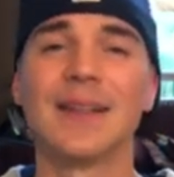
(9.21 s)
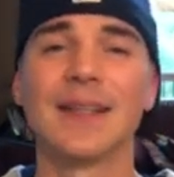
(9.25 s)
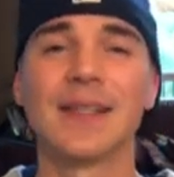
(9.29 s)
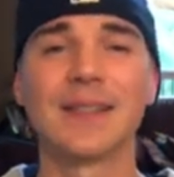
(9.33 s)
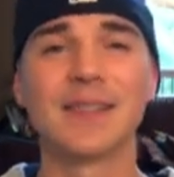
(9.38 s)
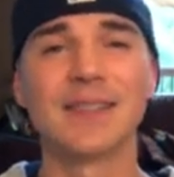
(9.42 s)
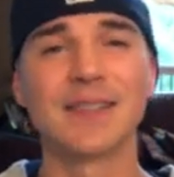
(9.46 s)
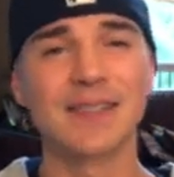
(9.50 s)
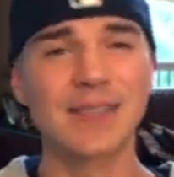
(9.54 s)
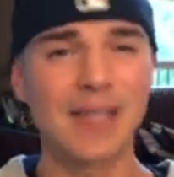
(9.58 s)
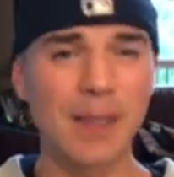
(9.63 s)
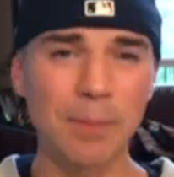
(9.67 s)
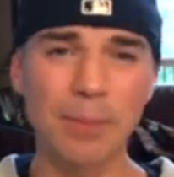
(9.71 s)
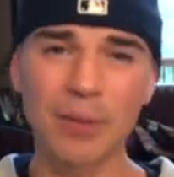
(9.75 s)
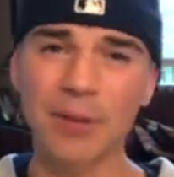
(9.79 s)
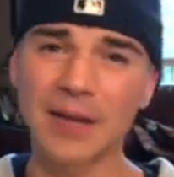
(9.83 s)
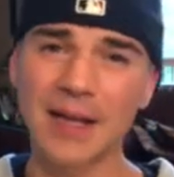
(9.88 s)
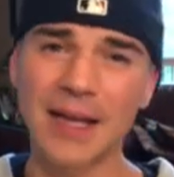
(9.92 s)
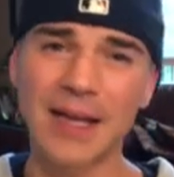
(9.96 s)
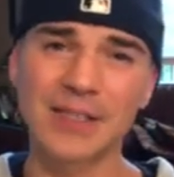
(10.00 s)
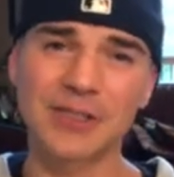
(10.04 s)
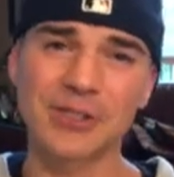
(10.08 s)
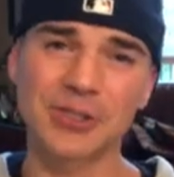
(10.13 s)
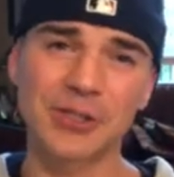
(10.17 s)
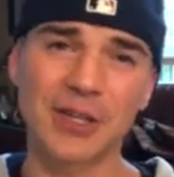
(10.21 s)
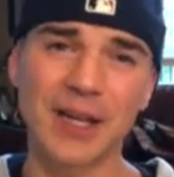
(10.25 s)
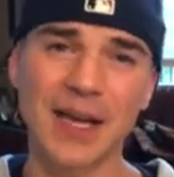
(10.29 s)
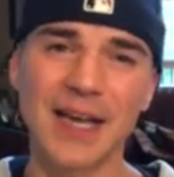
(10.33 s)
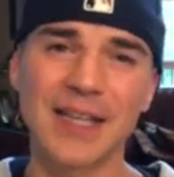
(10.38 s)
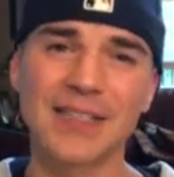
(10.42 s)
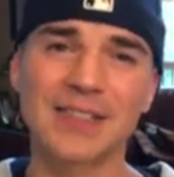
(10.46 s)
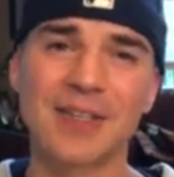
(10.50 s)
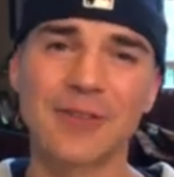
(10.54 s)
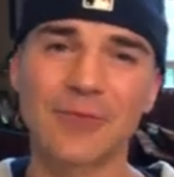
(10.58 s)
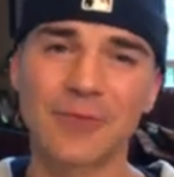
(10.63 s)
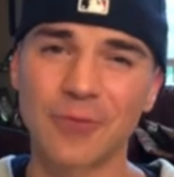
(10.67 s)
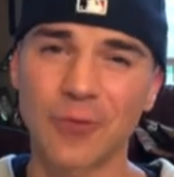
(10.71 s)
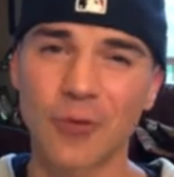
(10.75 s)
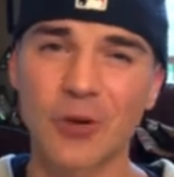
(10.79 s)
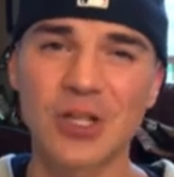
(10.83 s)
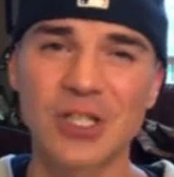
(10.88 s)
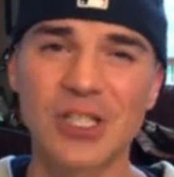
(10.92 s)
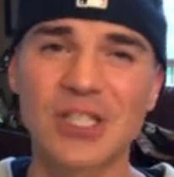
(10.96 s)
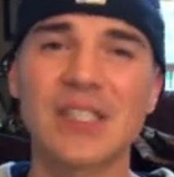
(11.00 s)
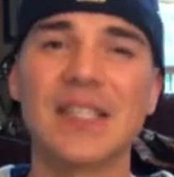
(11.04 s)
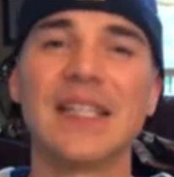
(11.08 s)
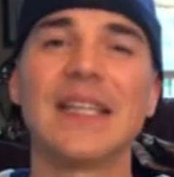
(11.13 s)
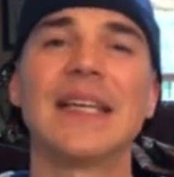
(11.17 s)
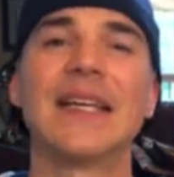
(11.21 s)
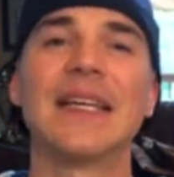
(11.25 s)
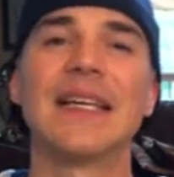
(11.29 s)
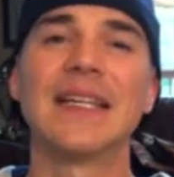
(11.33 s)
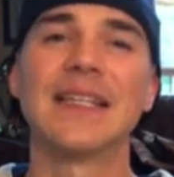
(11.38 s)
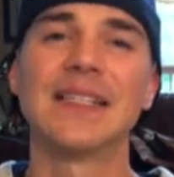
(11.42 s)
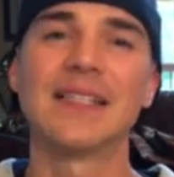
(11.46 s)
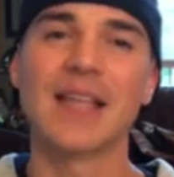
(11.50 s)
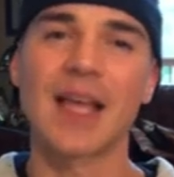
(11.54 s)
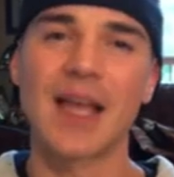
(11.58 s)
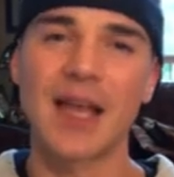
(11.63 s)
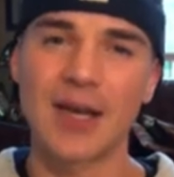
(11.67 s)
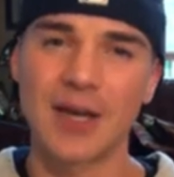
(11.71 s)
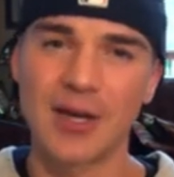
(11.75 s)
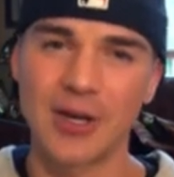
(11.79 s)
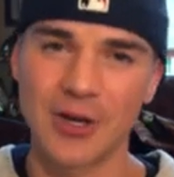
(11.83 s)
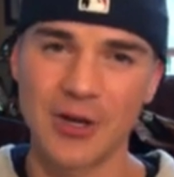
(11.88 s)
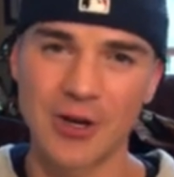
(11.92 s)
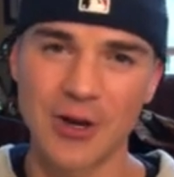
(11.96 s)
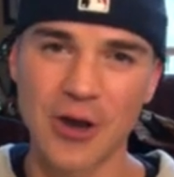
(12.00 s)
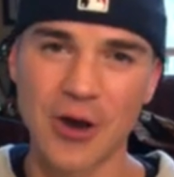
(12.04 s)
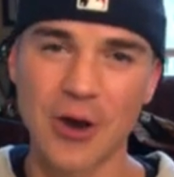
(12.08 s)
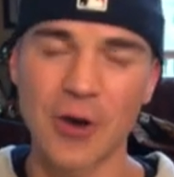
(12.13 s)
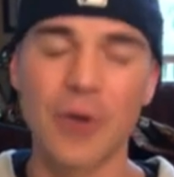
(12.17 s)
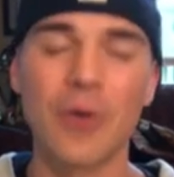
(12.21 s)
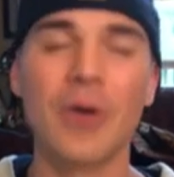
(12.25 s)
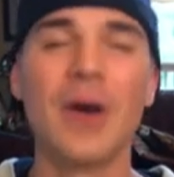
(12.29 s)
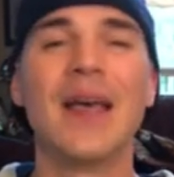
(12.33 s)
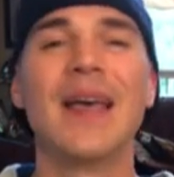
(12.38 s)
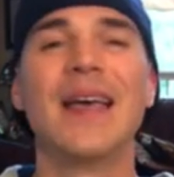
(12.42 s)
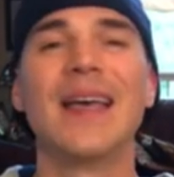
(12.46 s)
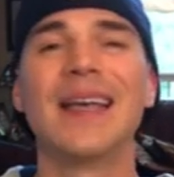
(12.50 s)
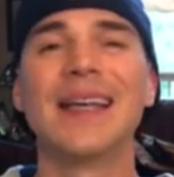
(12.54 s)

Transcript: The simple answer guys unfortunately is no.